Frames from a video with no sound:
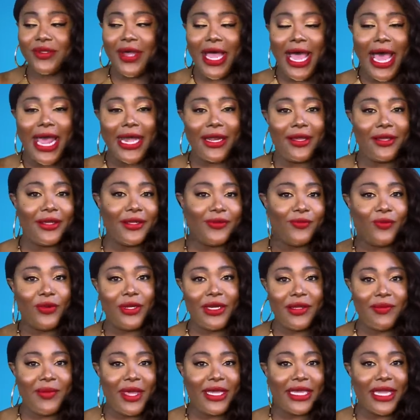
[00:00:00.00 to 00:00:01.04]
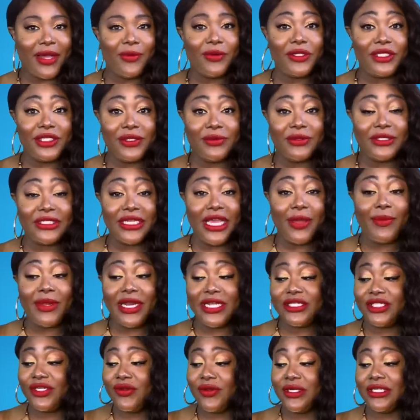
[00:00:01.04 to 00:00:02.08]
so I couldn't really make out what she was saying, but
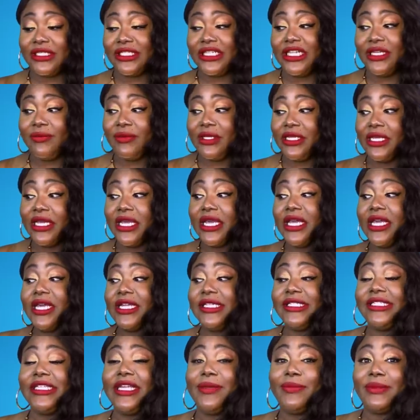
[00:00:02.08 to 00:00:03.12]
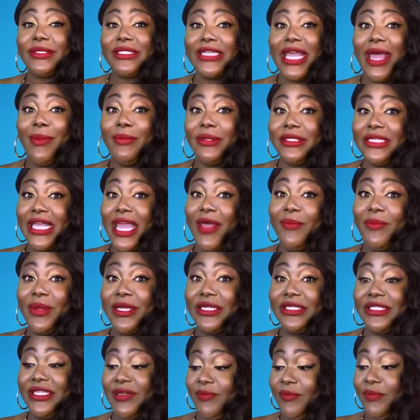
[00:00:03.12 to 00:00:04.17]
as you can see me tip, tap,
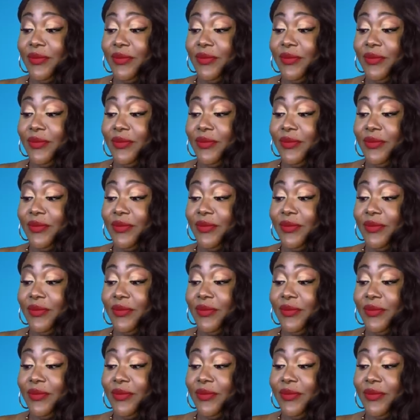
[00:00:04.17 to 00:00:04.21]
tapping.